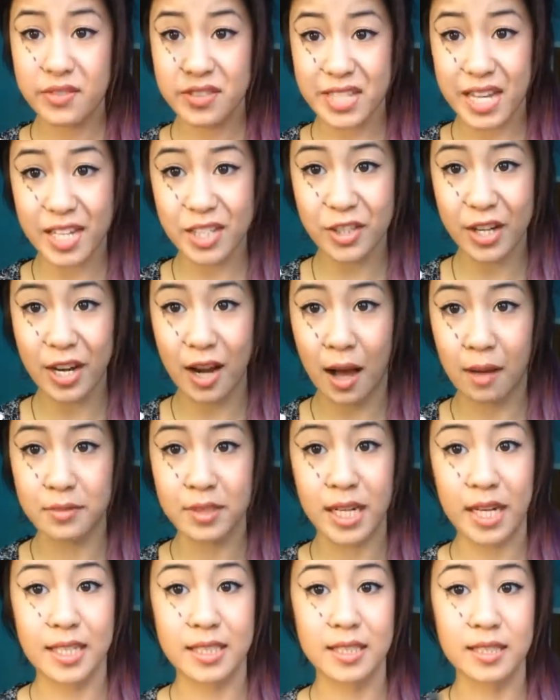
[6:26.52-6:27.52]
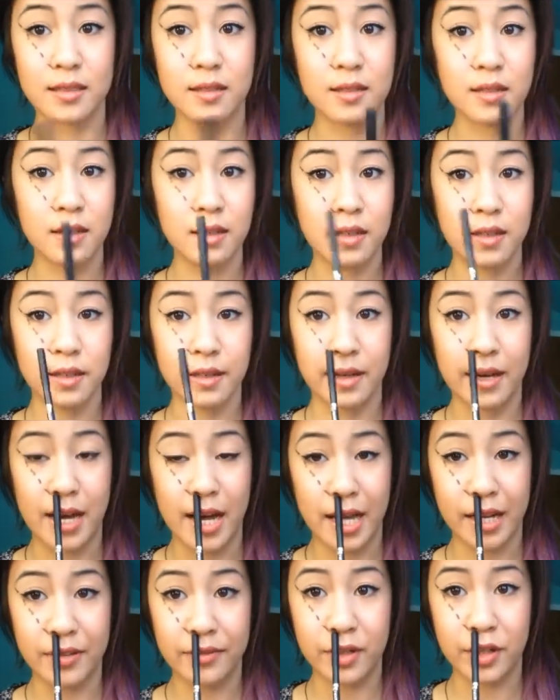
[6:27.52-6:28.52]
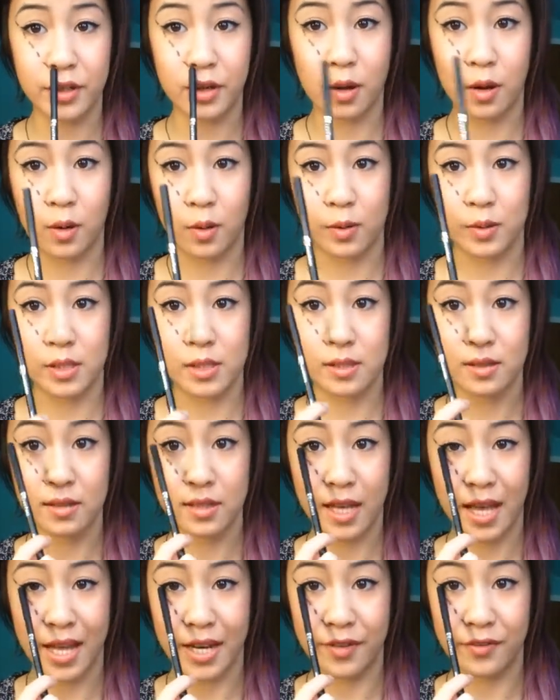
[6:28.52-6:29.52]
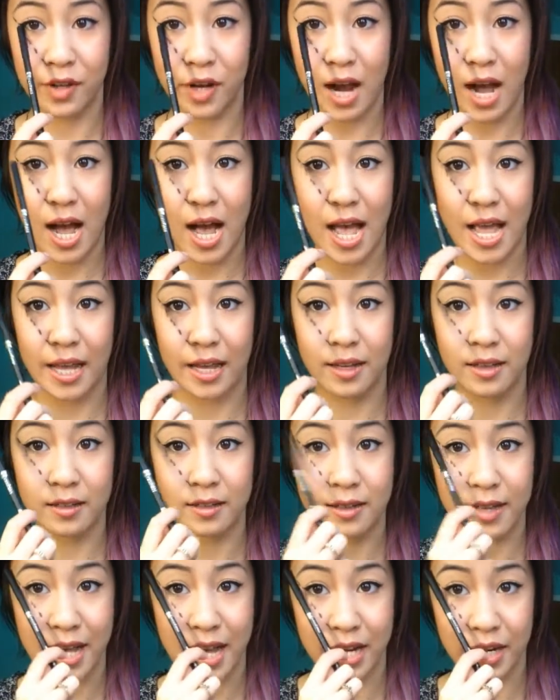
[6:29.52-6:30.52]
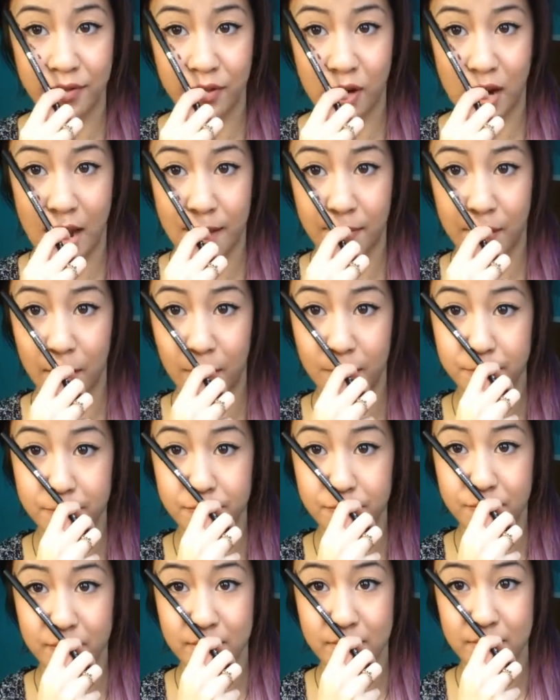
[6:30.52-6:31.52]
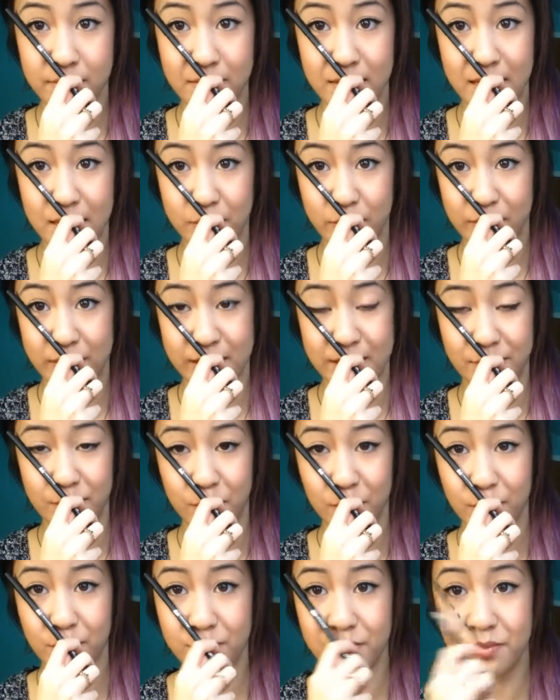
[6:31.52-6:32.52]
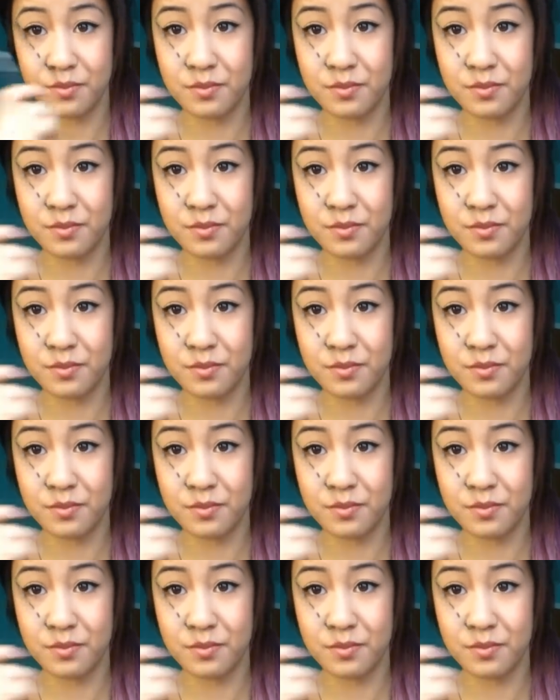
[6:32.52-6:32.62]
take a straight object, end of your nose, end of your eye, end of your eyebrow. It's really simple.